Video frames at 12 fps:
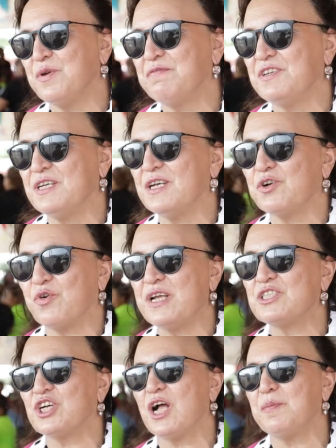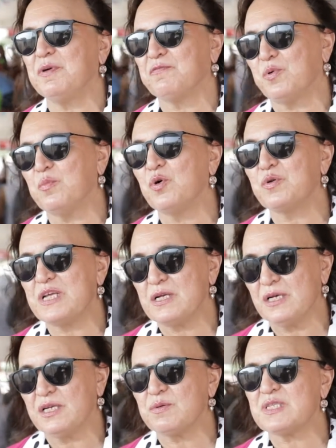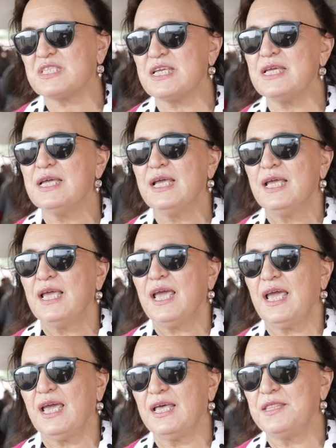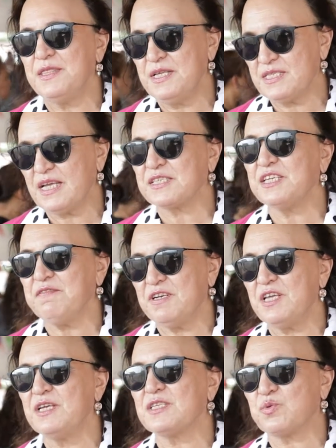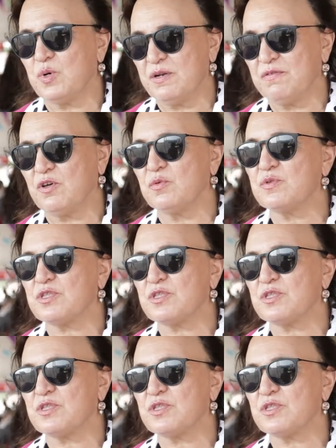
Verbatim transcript: we've done a great job of promoting literacy and this activity is one of those.